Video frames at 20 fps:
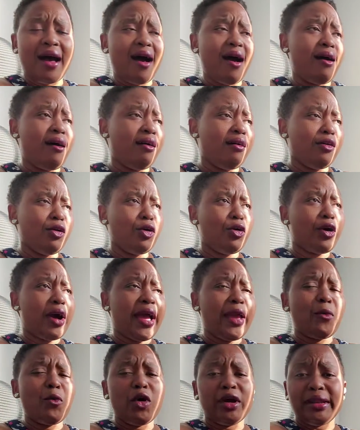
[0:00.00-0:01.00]
or
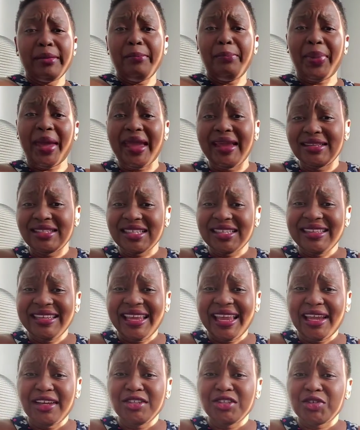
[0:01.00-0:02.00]
I want a bench at
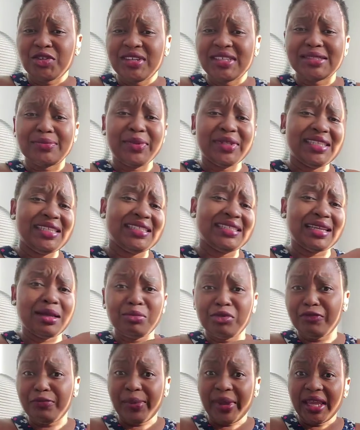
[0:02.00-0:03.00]
the entrance, but this
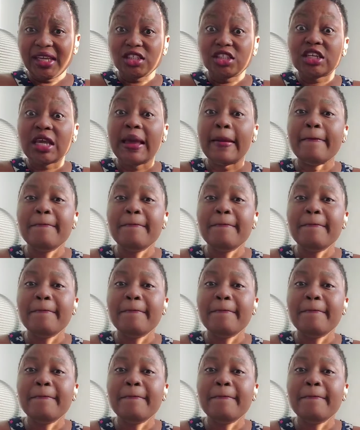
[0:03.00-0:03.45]
type of bench.